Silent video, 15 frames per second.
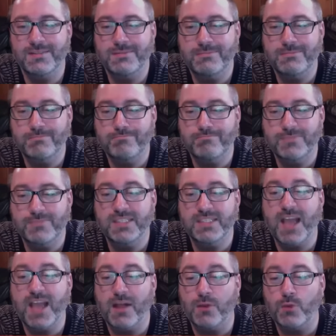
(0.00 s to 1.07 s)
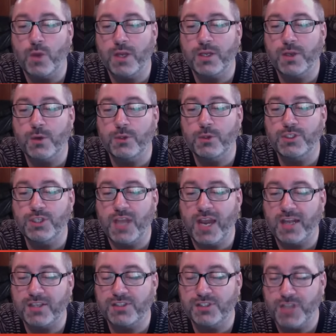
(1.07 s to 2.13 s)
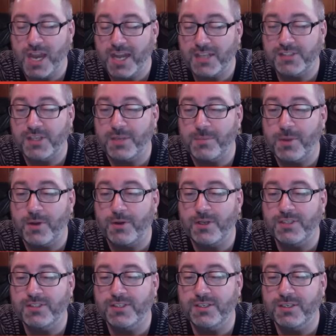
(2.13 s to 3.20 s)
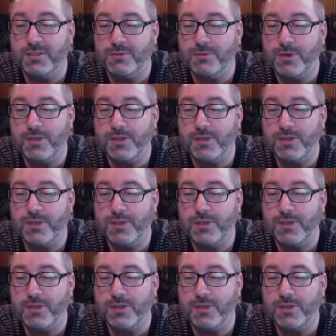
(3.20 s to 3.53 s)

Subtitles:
Did Colin White go to Shattuck St. Mary's, Russ?